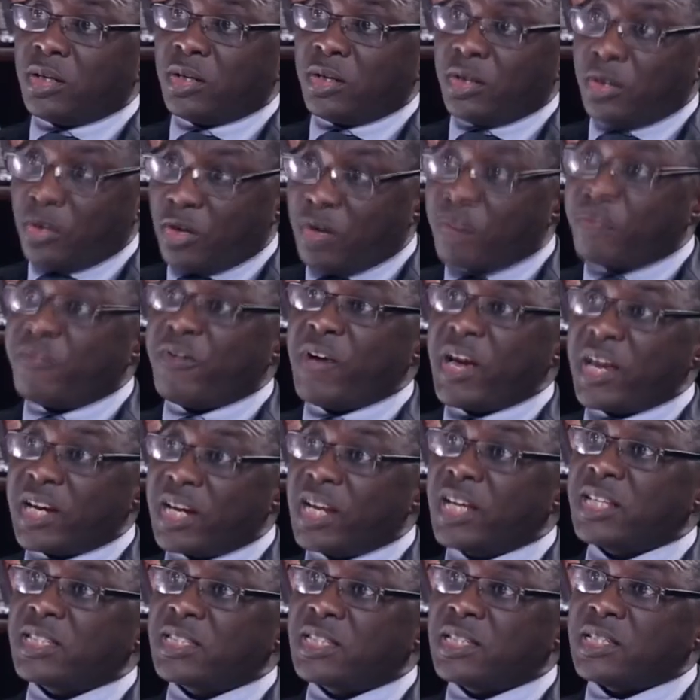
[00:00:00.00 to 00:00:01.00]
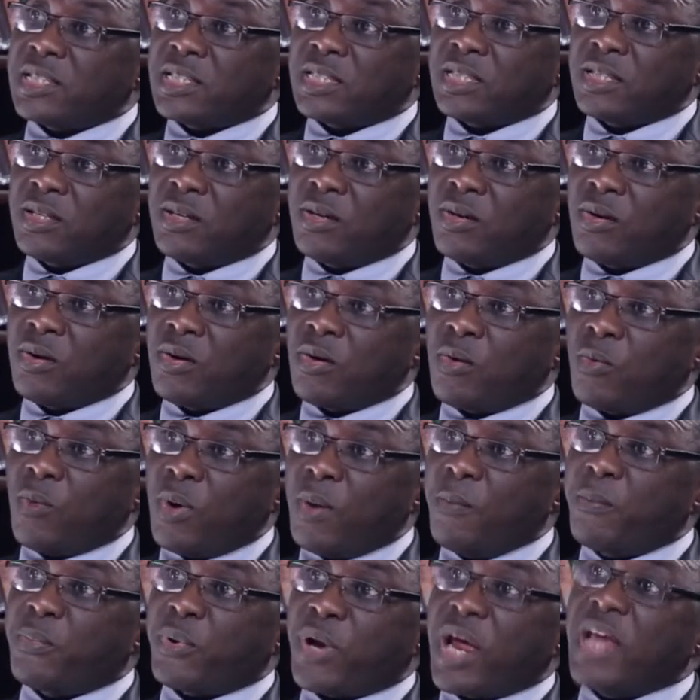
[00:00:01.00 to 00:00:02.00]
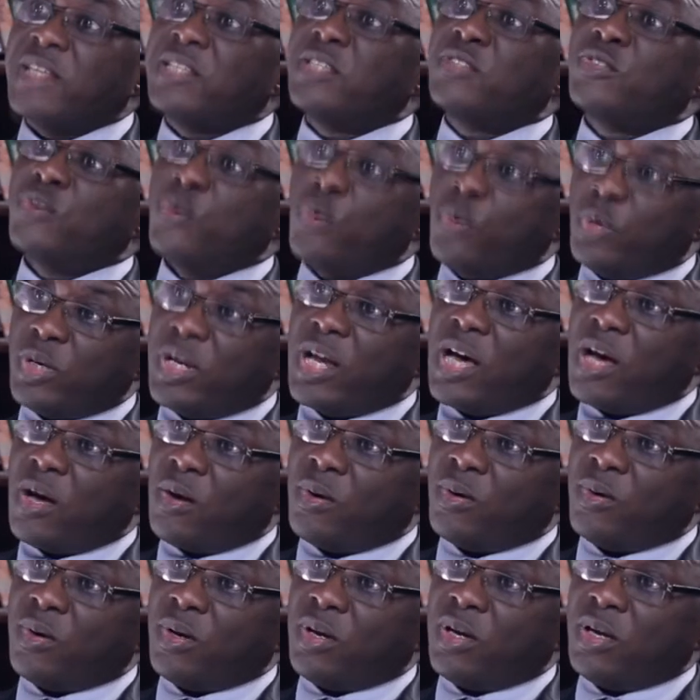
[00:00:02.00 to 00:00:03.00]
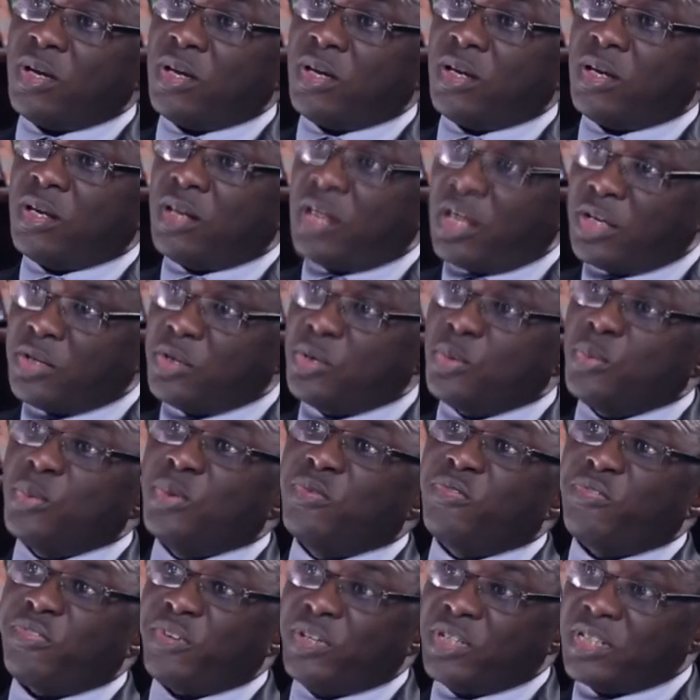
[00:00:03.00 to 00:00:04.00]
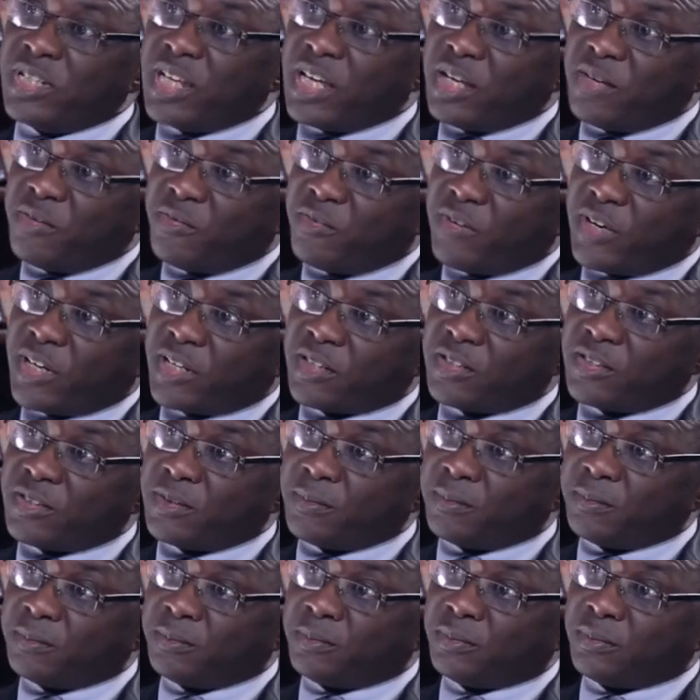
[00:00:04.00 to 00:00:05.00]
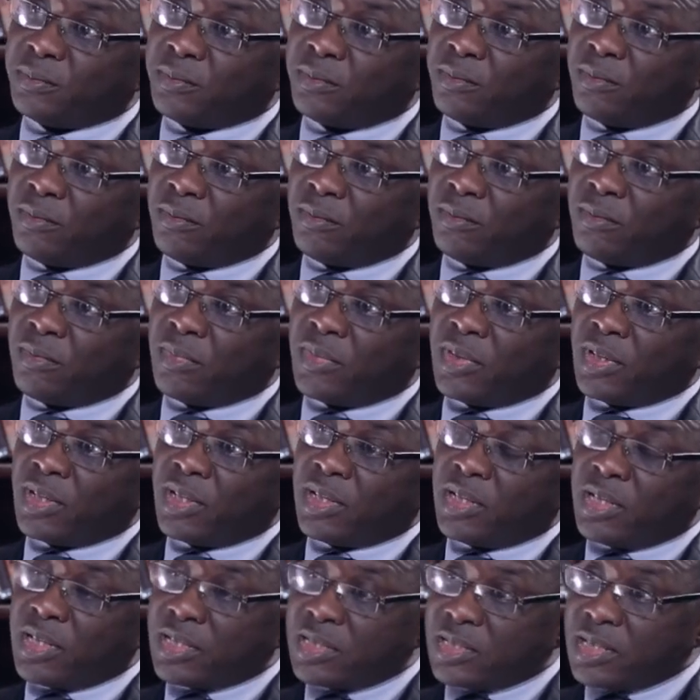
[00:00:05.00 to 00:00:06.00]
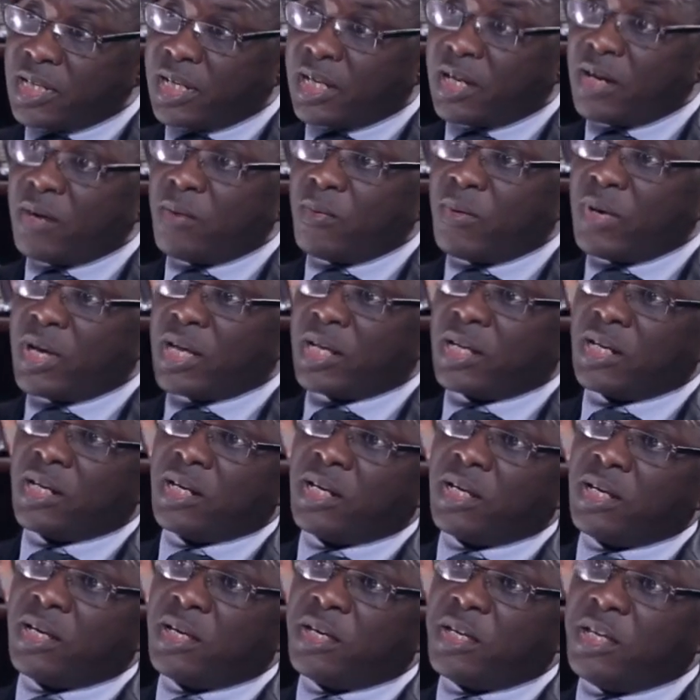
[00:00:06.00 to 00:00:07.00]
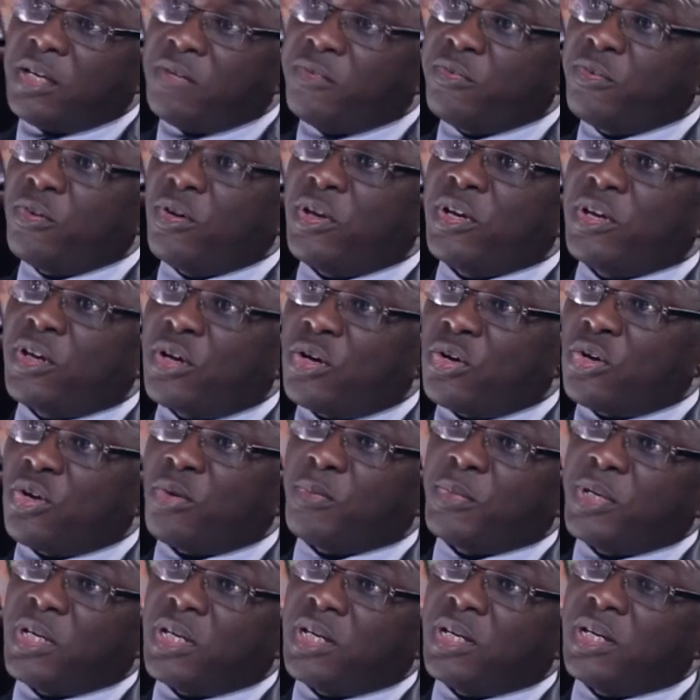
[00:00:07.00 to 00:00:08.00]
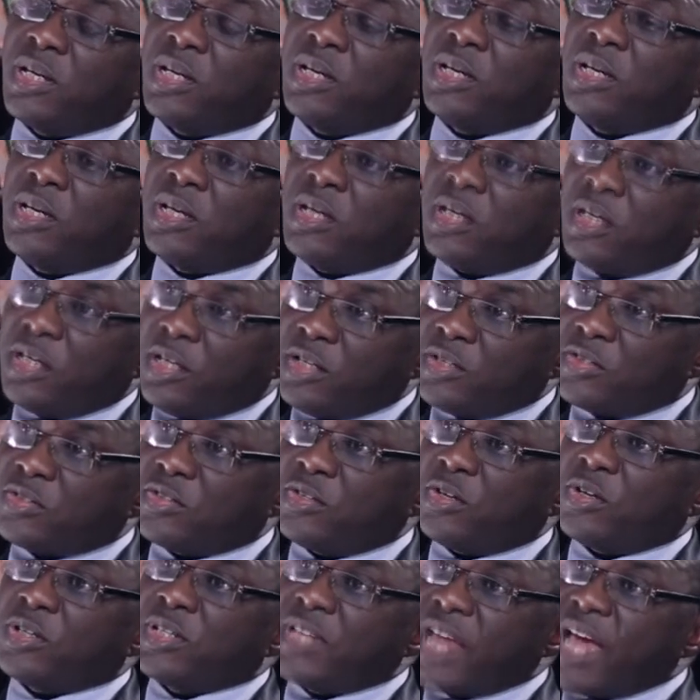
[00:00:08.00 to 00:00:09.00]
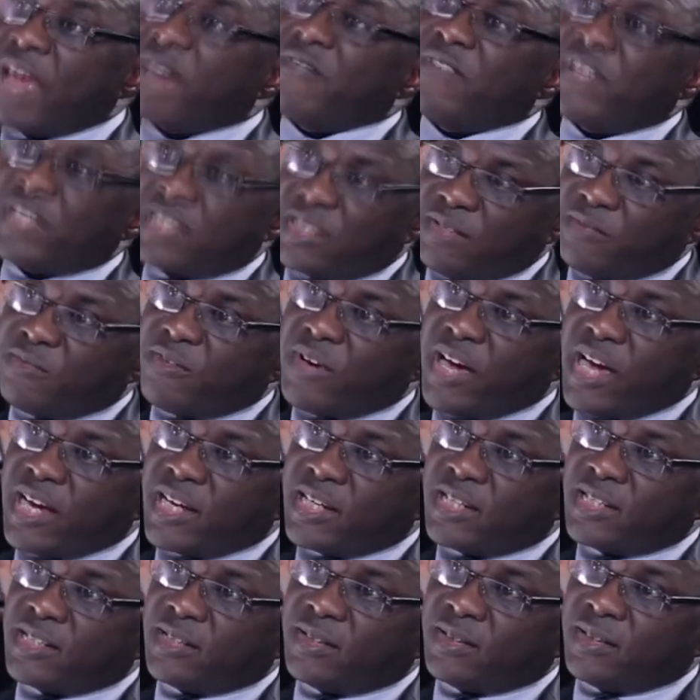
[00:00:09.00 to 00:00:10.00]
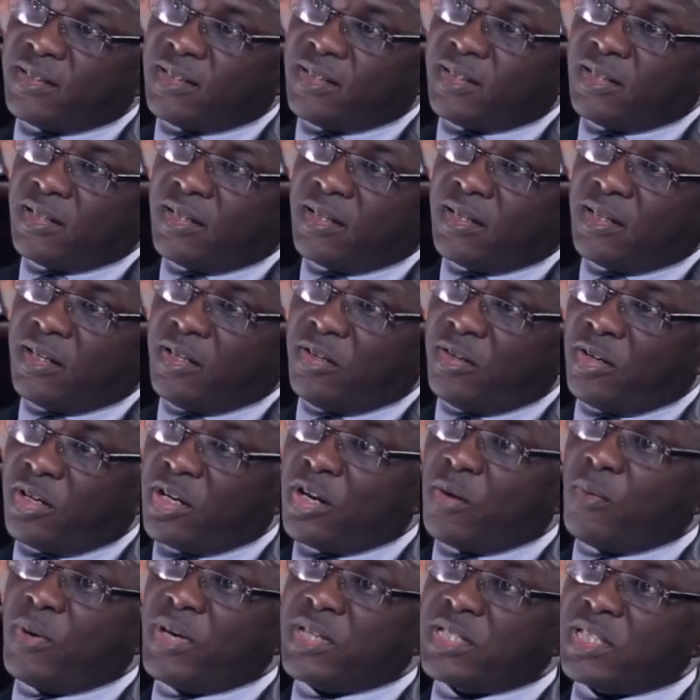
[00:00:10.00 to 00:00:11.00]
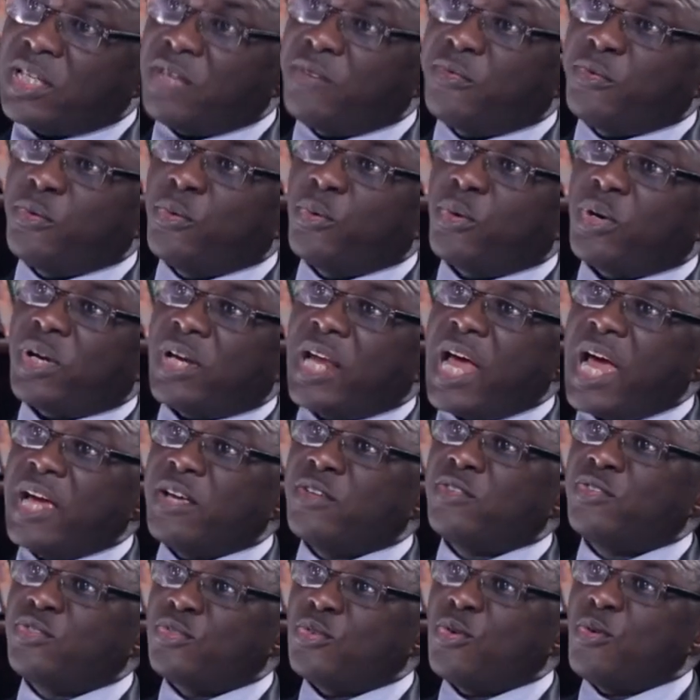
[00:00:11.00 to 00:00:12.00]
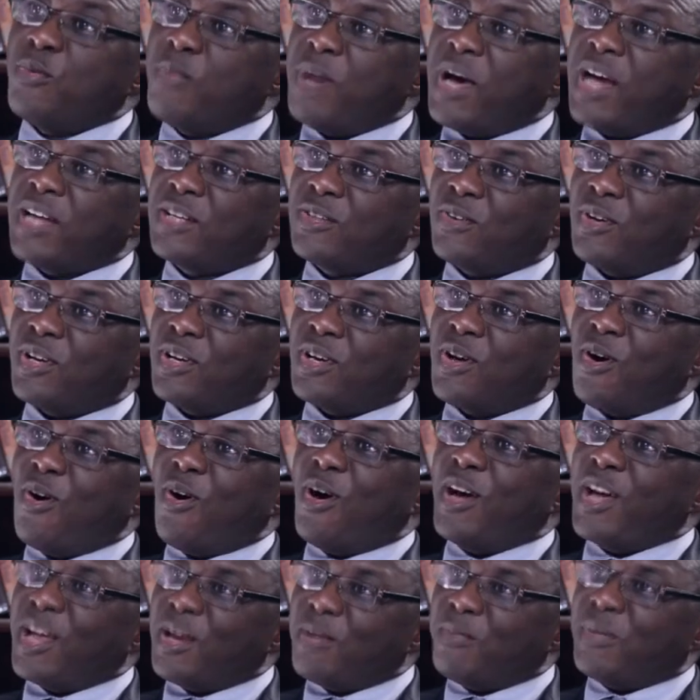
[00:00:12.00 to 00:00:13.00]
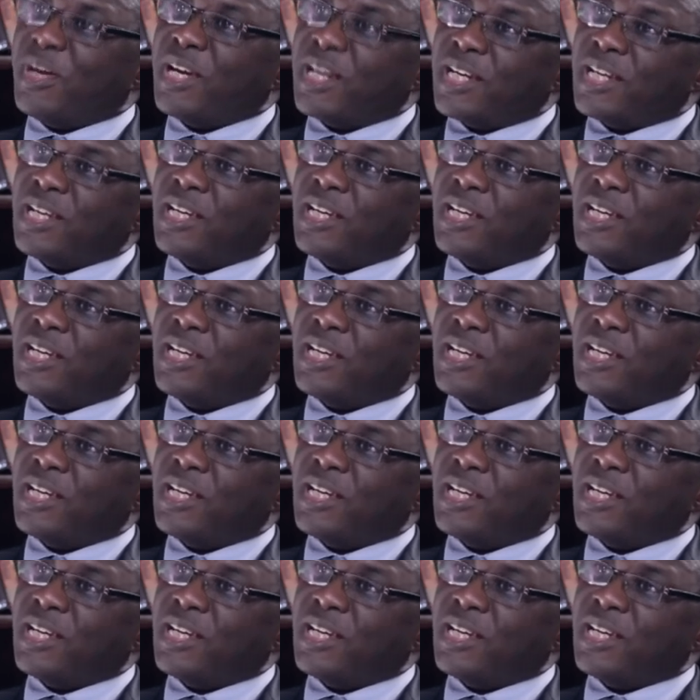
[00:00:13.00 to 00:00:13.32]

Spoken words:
your finances when prices go down, then you will feel the effect. The second one, if your economy is not diversified. In other words, if you're relying so much on the oil money